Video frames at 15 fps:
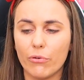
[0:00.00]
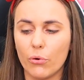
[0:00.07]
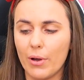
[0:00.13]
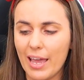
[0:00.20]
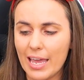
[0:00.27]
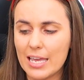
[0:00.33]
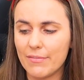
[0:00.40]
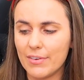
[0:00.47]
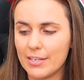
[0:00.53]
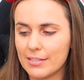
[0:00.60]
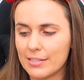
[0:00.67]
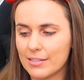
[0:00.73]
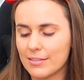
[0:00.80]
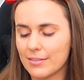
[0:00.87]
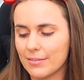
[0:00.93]
for
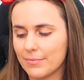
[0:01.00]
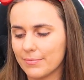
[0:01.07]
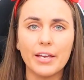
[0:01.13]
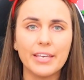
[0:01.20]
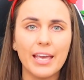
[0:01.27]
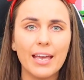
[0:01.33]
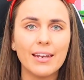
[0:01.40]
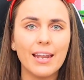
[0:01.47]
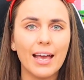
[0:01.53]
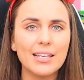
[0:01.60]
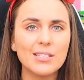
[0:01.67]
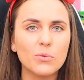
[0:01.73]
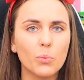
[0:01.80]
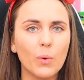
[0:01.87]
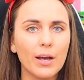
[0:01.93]
Eevees. Again,
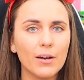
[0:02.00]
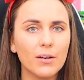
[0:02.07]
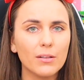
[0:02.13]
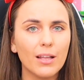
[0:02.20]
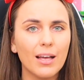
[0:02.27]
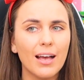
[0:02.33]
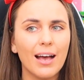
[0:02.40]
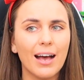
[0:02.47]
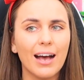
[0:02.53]
as well,